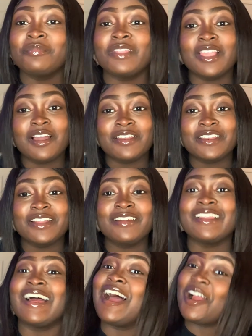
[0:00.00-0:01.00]
y'all didn't hear
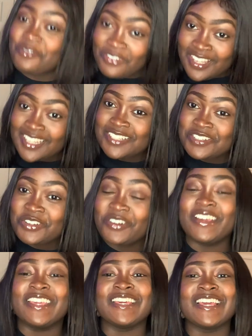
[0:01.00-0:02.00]
that i really enjoy
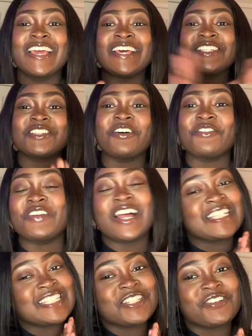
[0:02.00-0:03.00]
it so if you
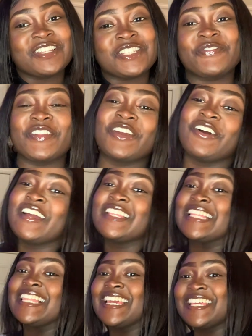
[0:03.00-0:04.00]
guys enjoyed this video go ahead and
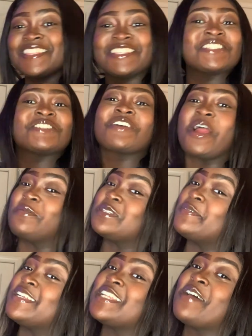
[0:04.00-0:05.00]
hit the like hit the subscribe and
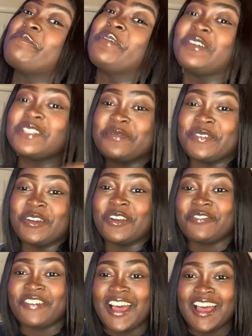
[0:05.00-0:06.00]
smash that bell to be
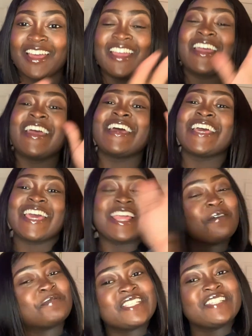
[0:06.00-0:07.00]
notified and
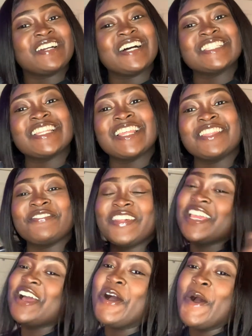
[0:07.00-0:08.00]
i'm gonna see you guys in another
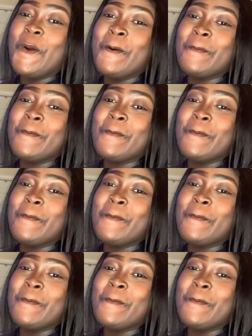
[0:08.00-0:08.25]
video